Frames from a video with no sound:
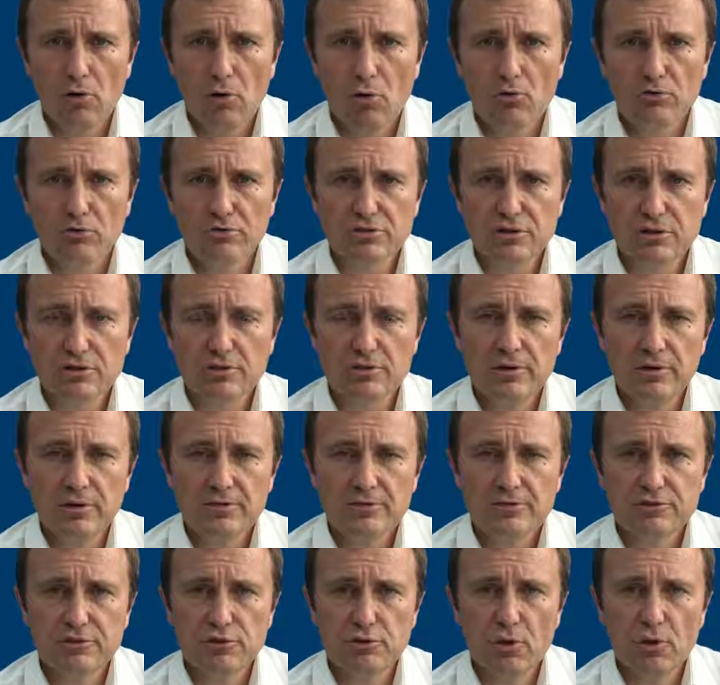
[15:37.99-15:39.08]
also
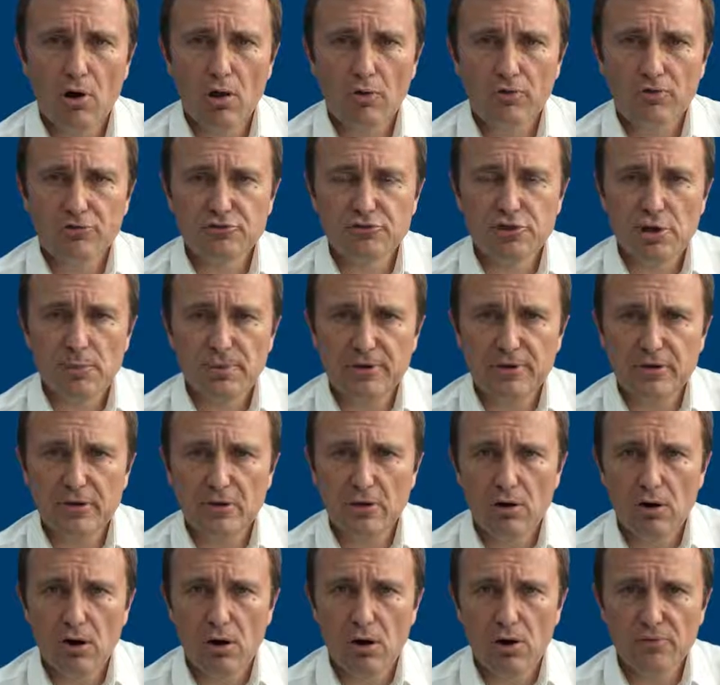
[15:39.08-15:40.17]
took on the topic
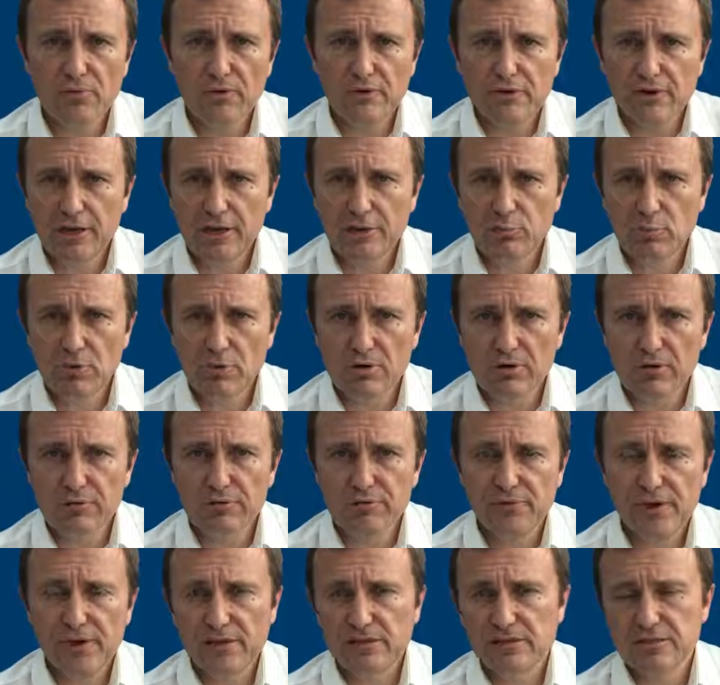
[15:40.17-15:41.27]
of network
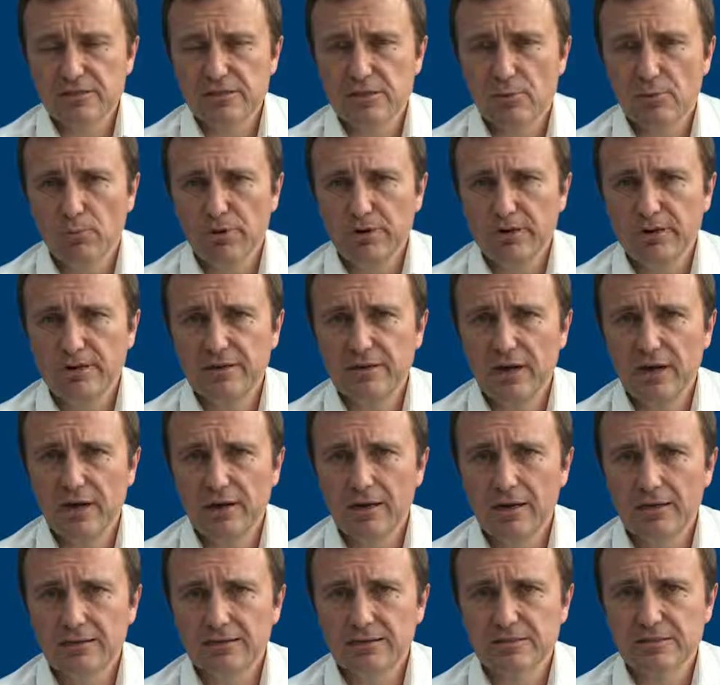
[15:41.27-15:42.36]
effects when it
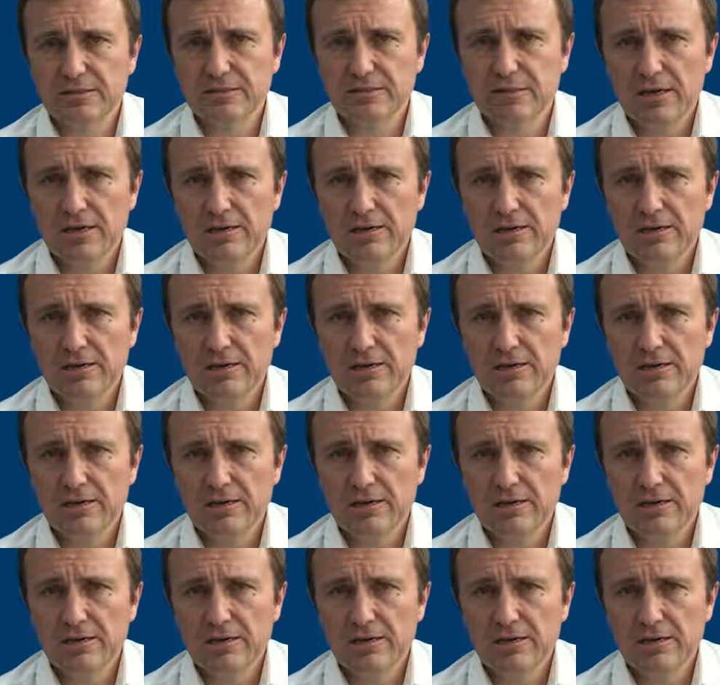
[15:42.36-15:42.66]
highlighted